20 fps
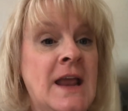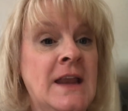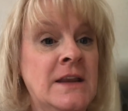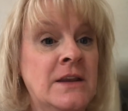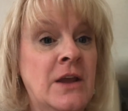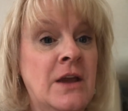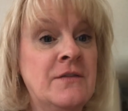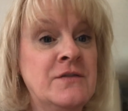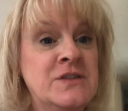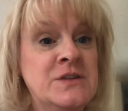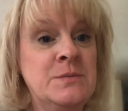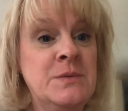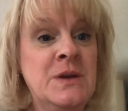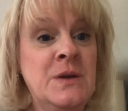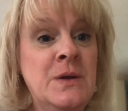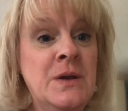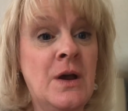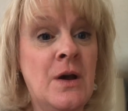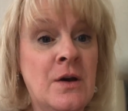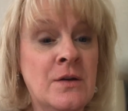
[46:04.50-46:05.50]
and you have to
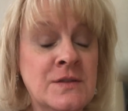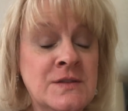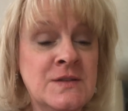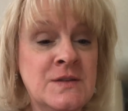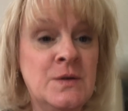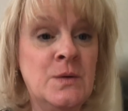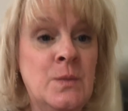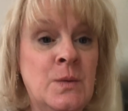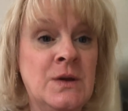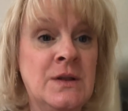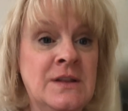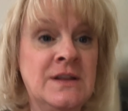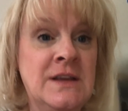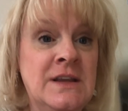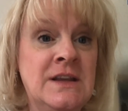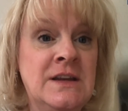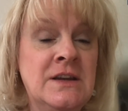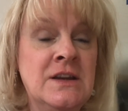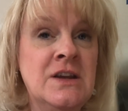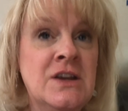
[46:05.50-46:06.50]
be also
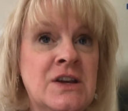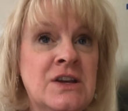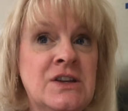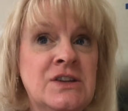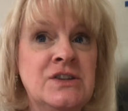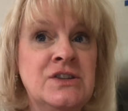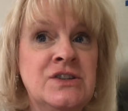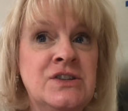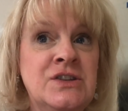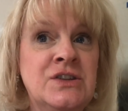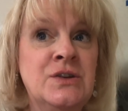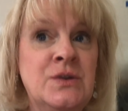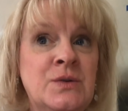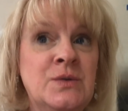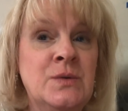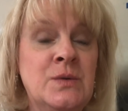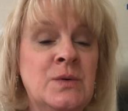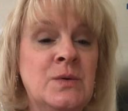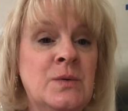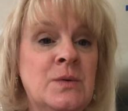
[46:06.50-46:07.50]
willing
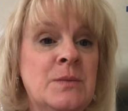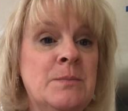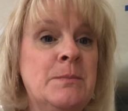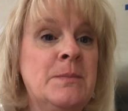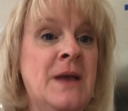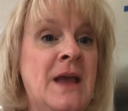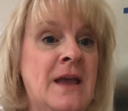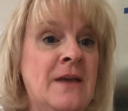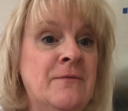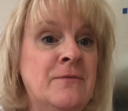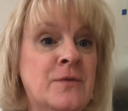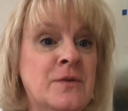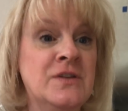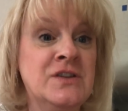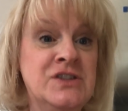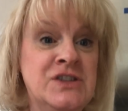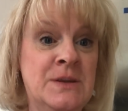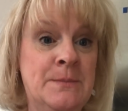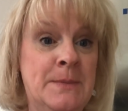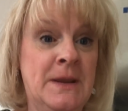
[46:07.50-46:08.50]
to pay for
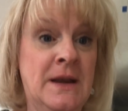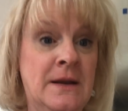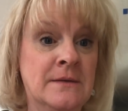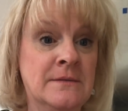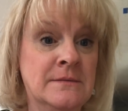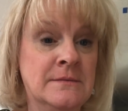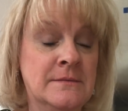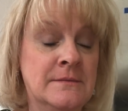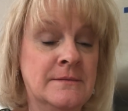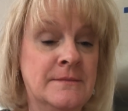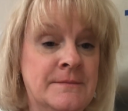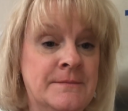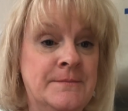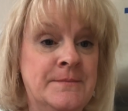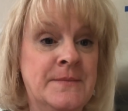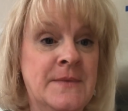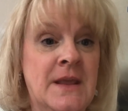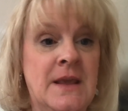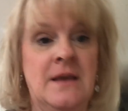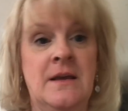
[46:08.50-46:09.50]
the shipping.
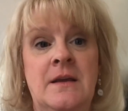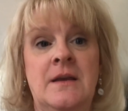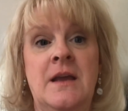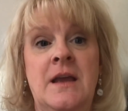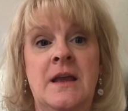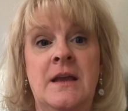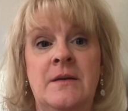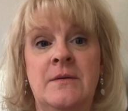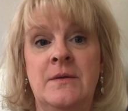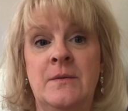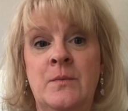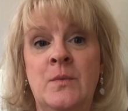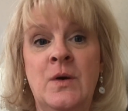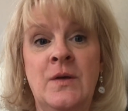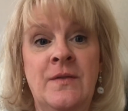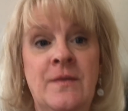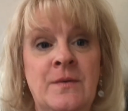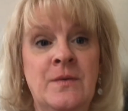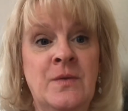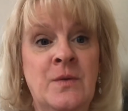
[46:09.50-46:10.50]

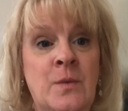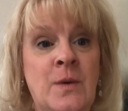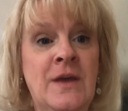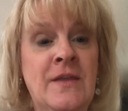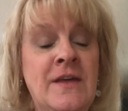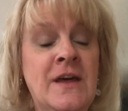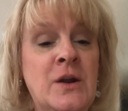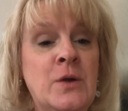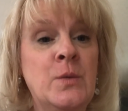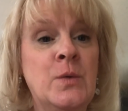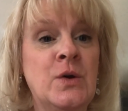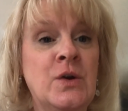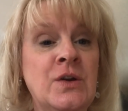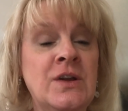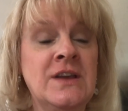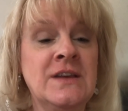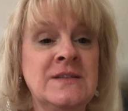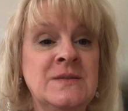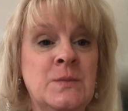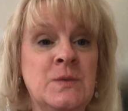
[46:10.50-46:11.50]
The way that'll
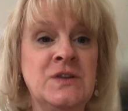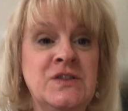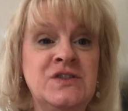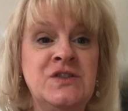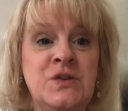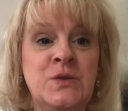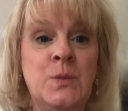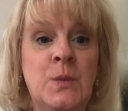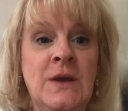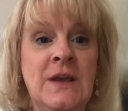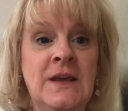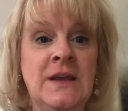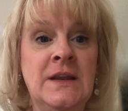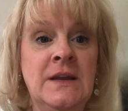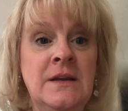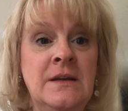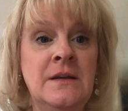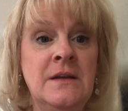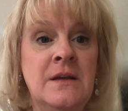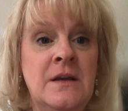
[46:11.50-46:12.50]
work is once you
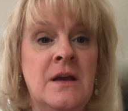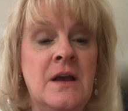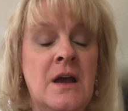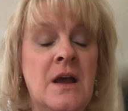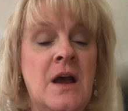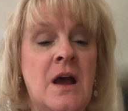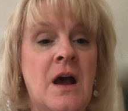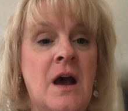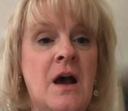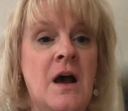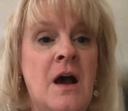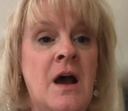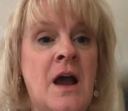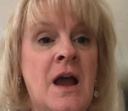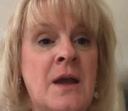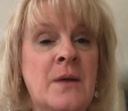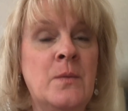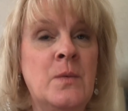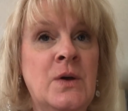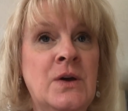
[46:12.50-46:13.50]
win,
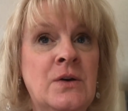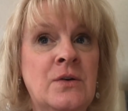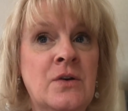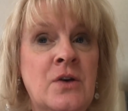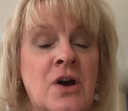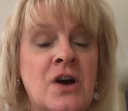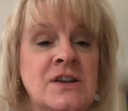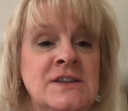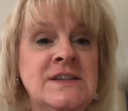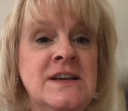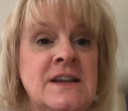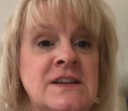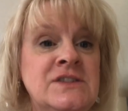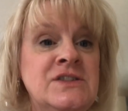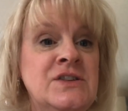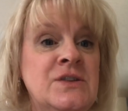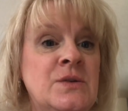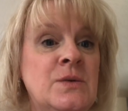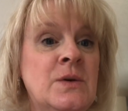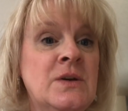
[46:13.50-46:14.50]
I will
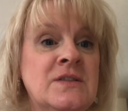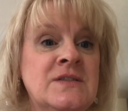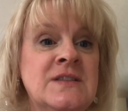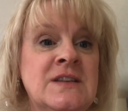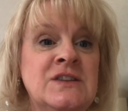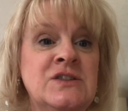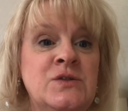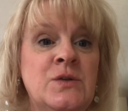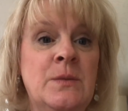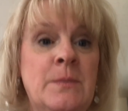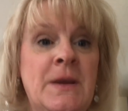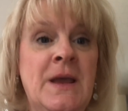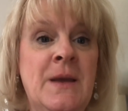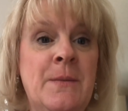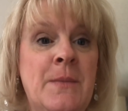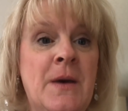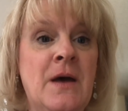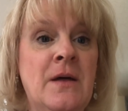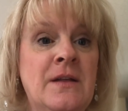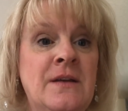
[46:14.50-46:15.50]
contact you. I'll send you a
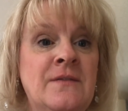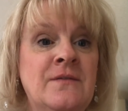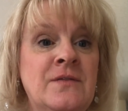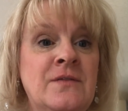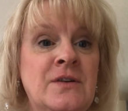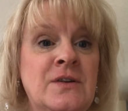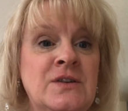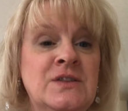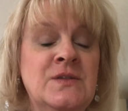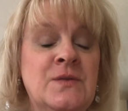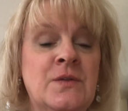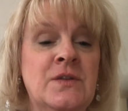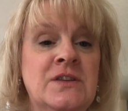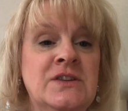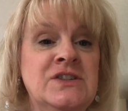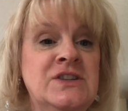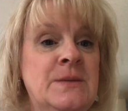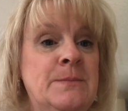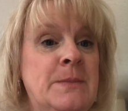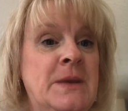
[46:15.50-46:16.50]
PayPal invoice for the
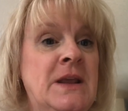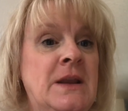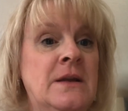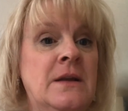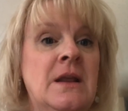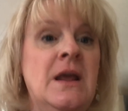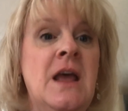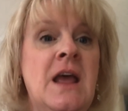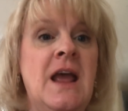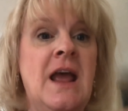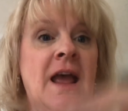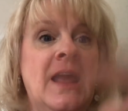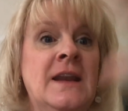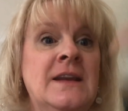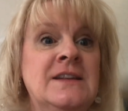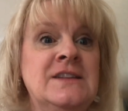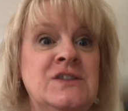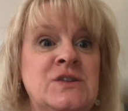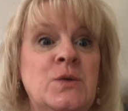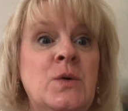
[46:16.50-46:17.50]
shipping, and
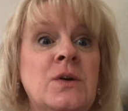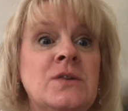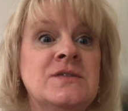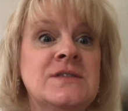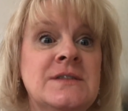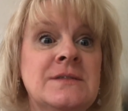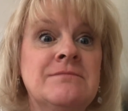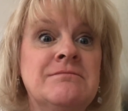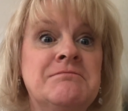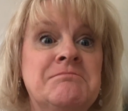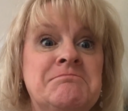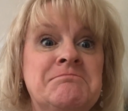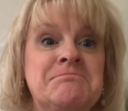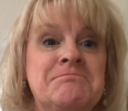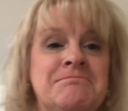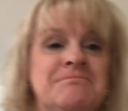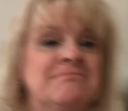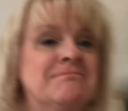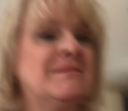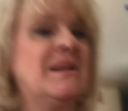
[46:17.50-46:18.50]
it's yours.
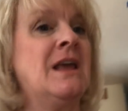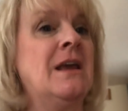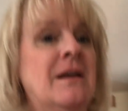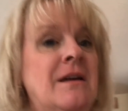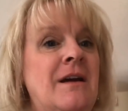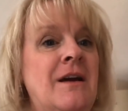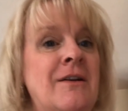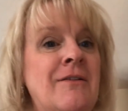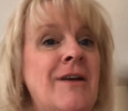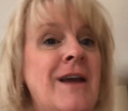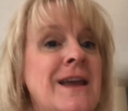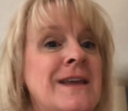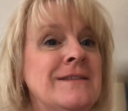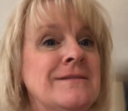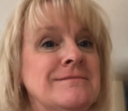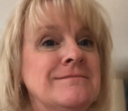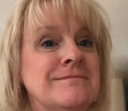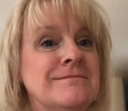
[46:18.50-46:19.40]
All right.